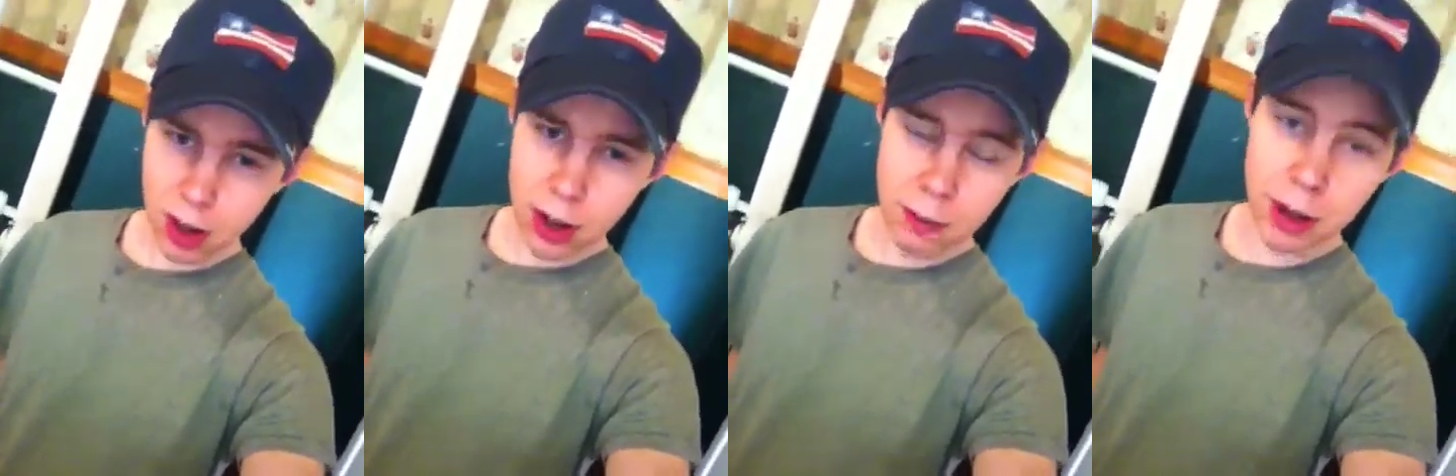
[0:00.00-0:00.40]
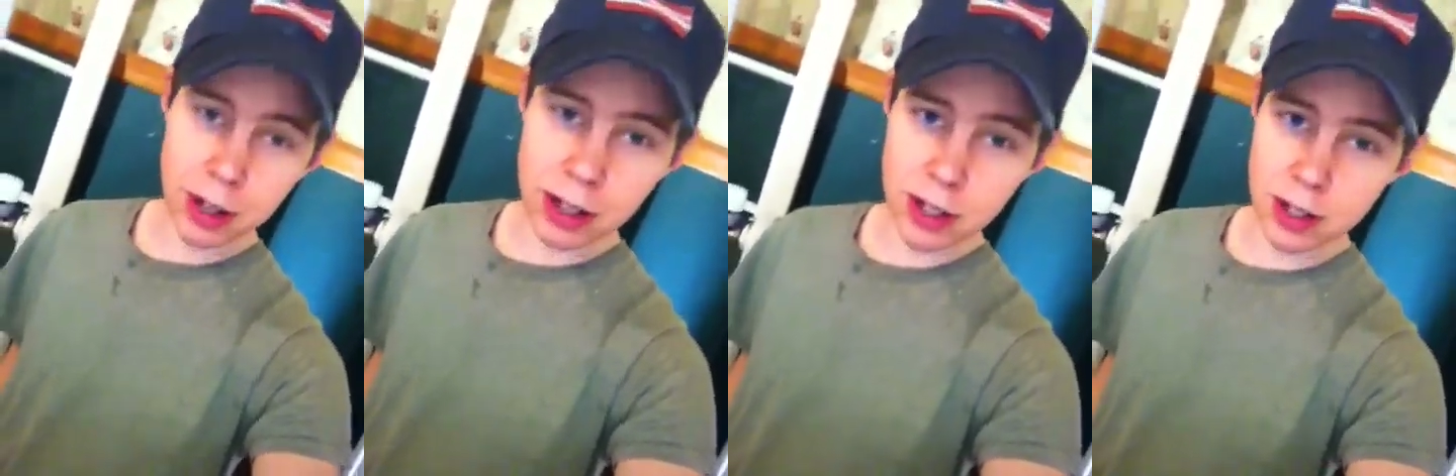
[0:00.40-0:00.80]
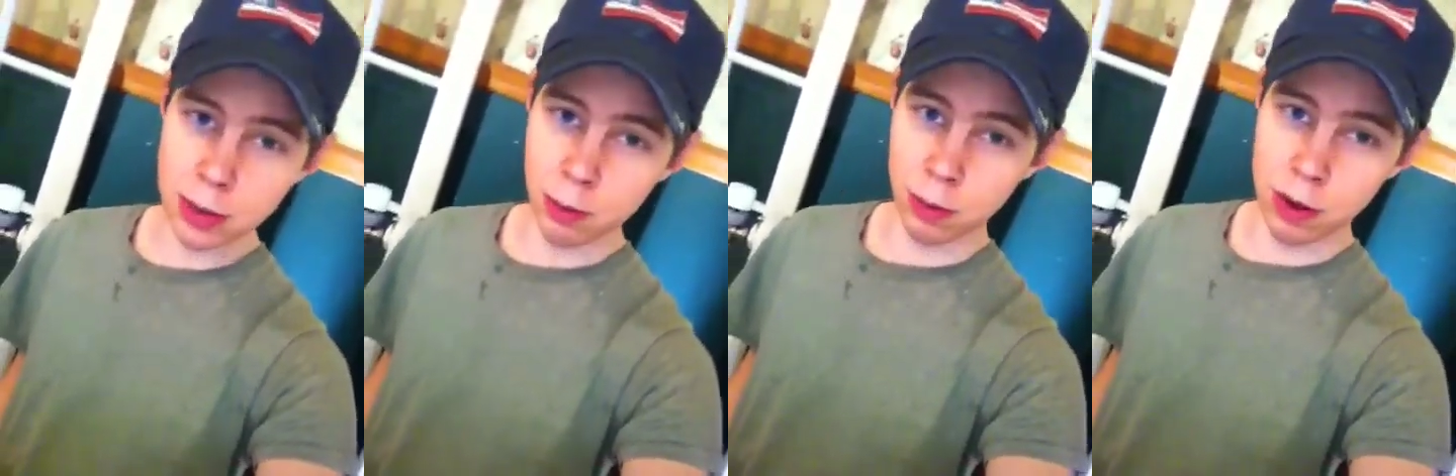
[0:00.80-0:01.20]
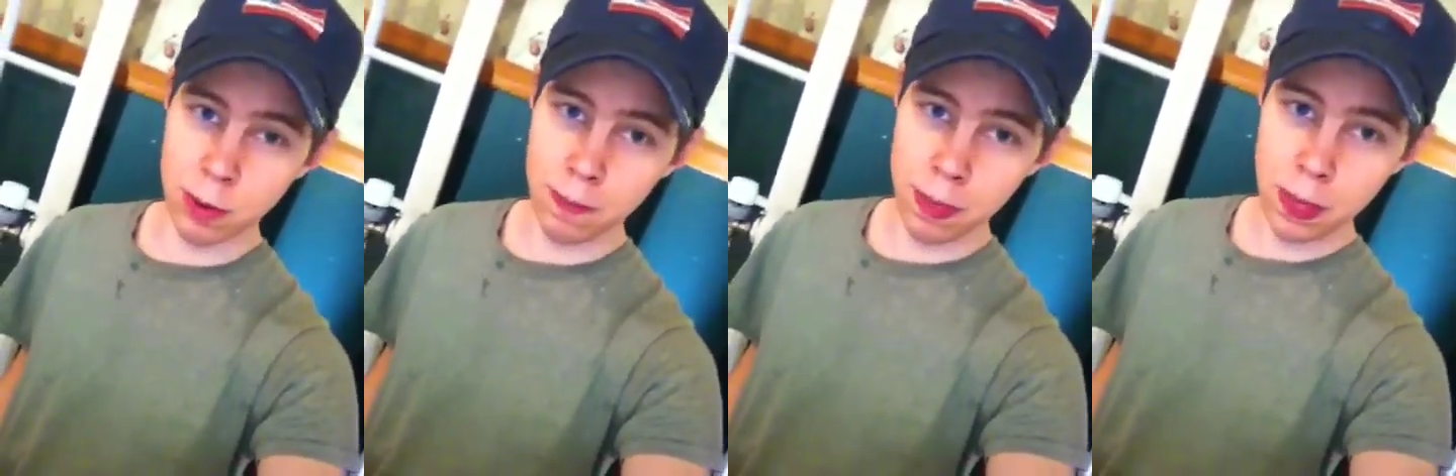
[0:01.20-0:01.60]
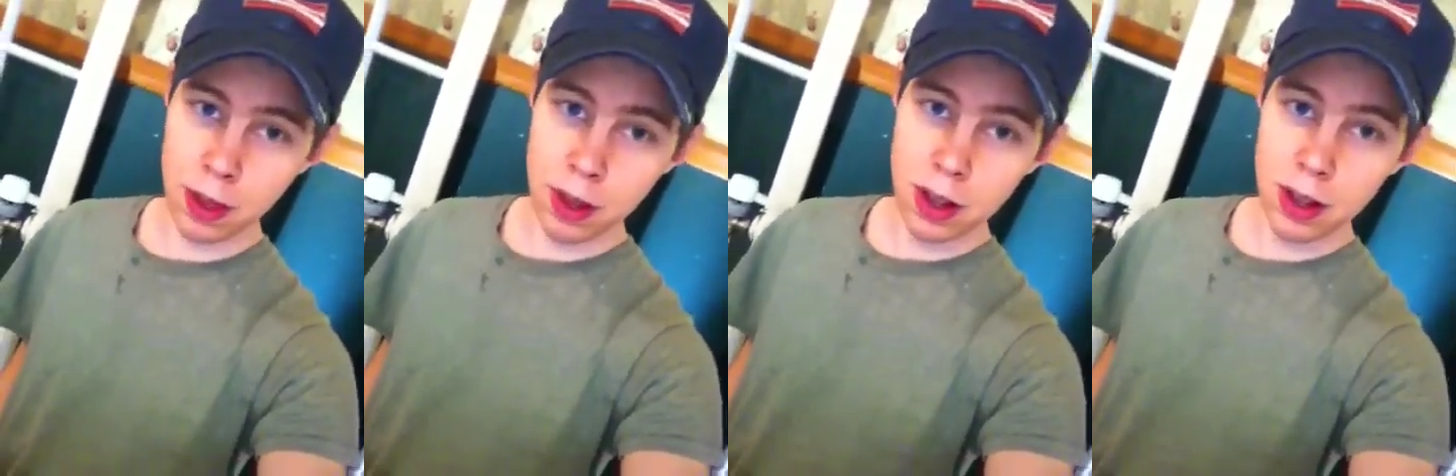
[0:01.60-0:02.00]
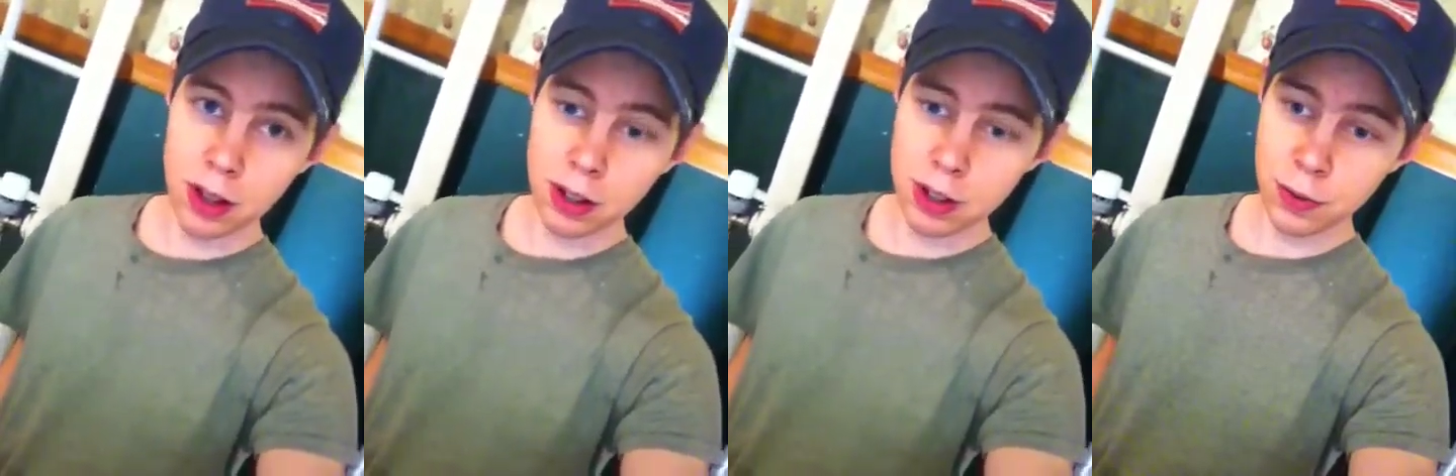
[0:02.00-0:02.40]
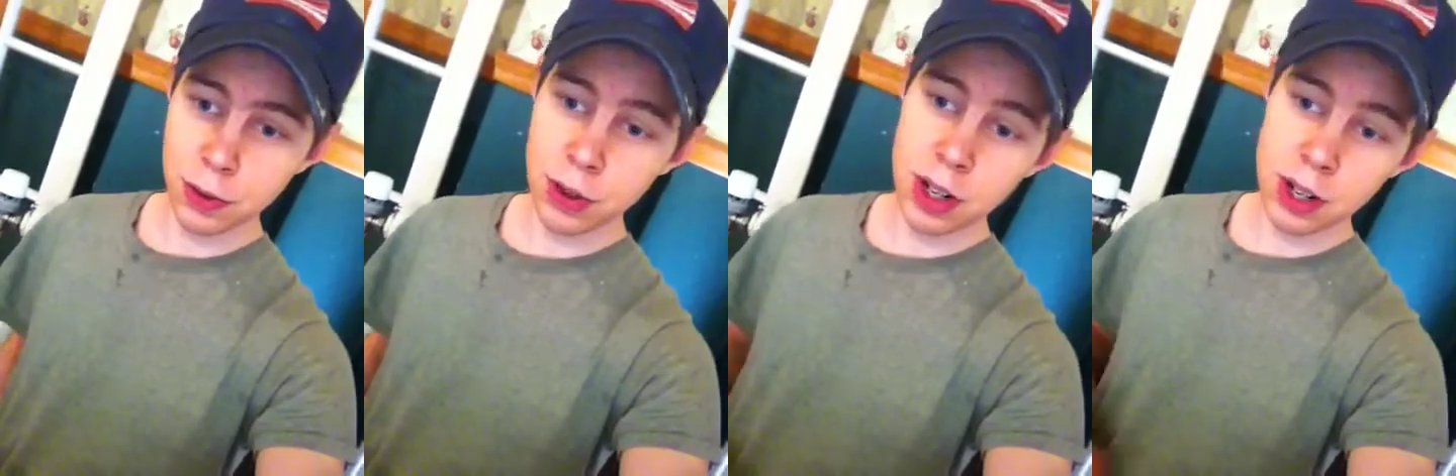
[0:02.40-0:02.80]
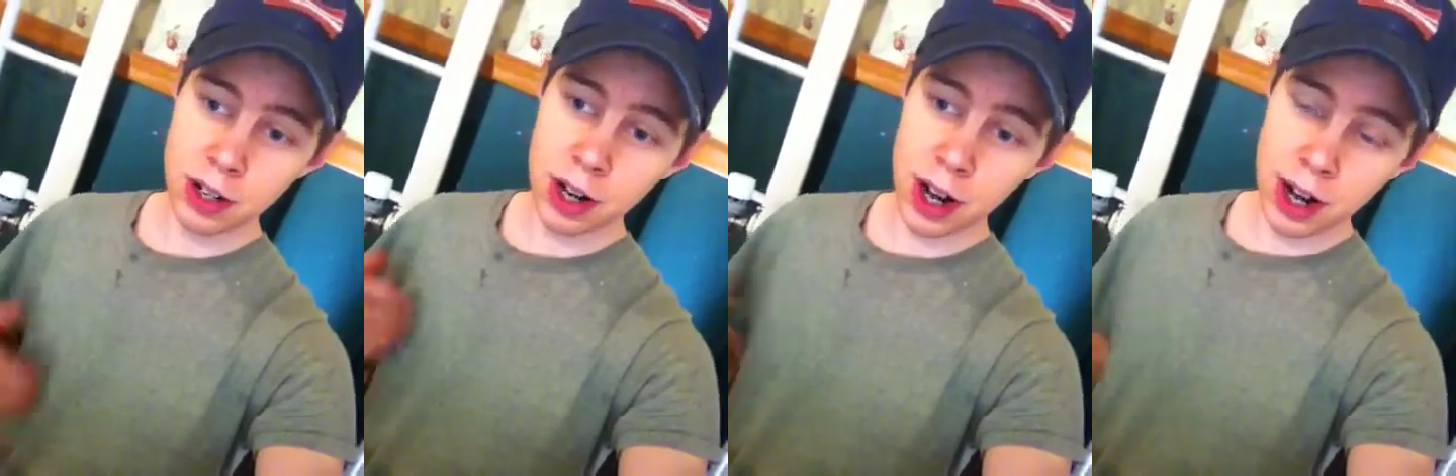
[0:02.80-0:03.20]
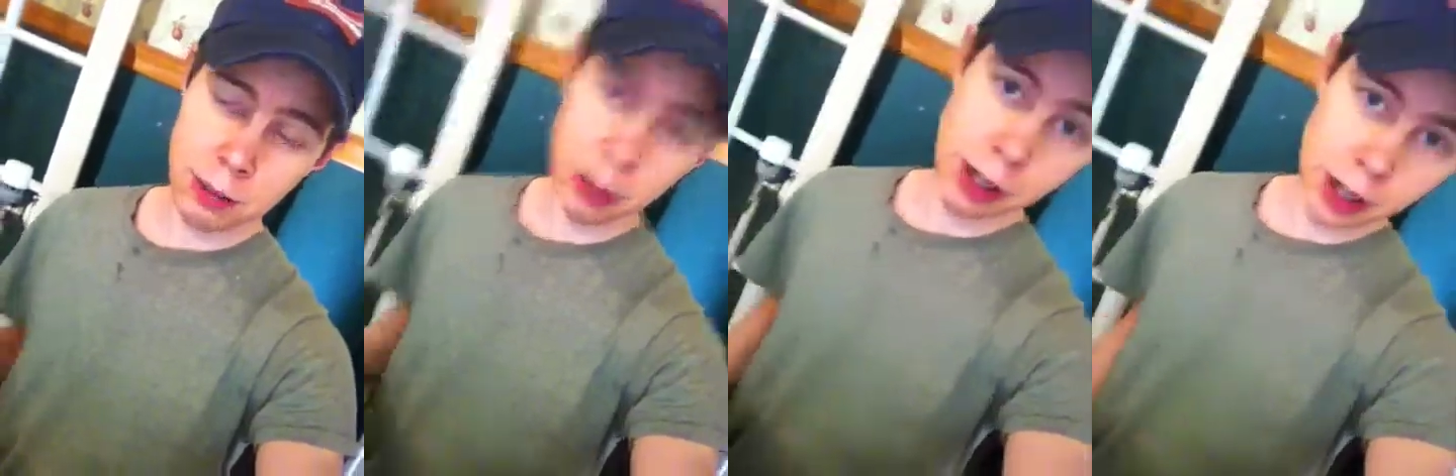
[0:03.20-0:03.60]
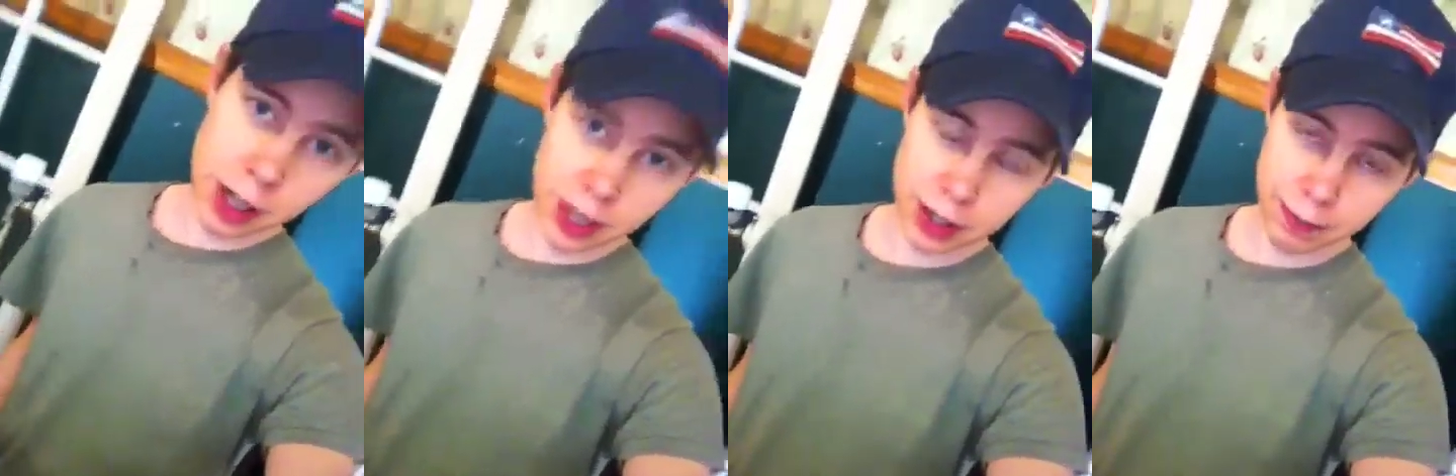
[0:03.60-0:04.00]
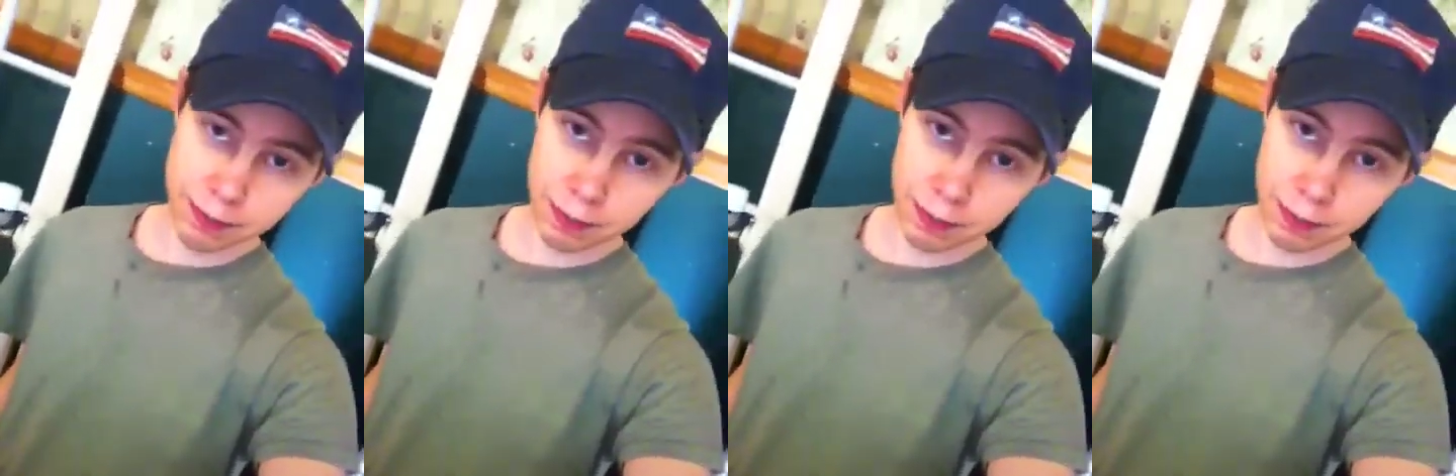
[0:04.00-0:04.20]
and magnesium from? Because if you're eating a high meat diet,